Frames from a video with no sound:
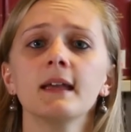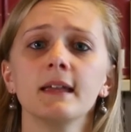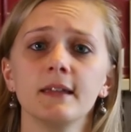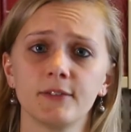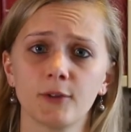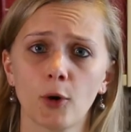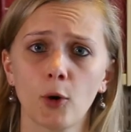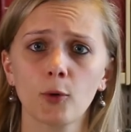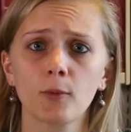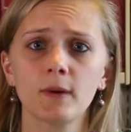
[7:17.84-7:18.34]
He
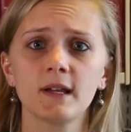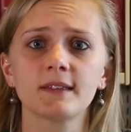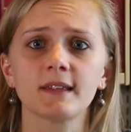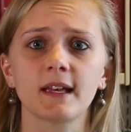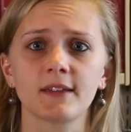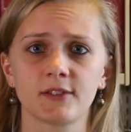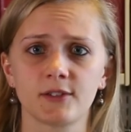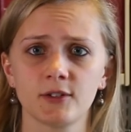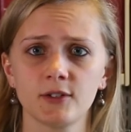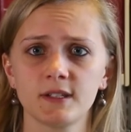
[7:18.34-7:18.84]
is always
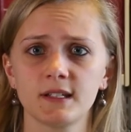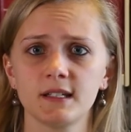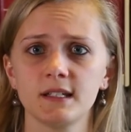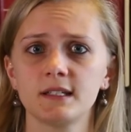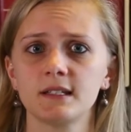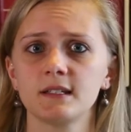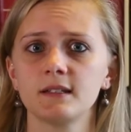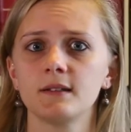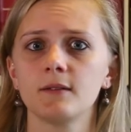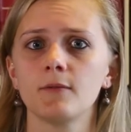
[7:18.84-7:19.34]

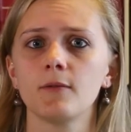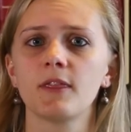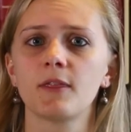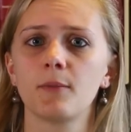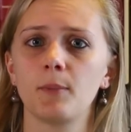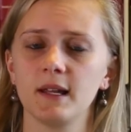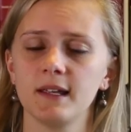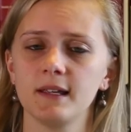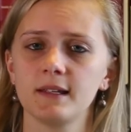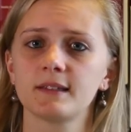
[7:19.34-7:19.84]
associated
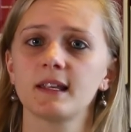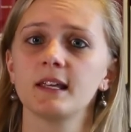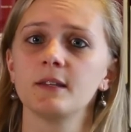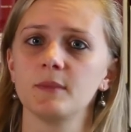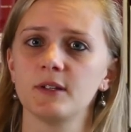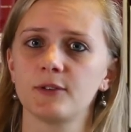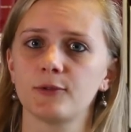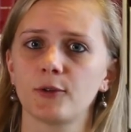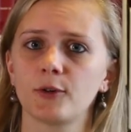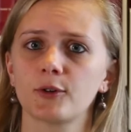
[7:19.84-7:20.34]
with plagues
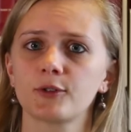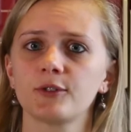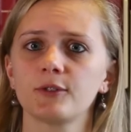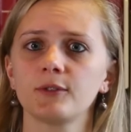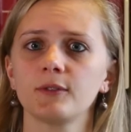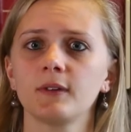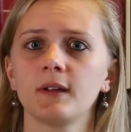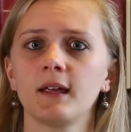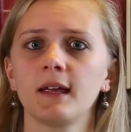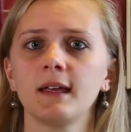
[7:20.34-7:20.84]
and
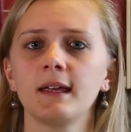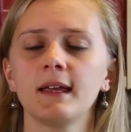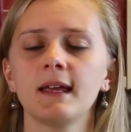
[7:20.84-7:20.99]
misfortune,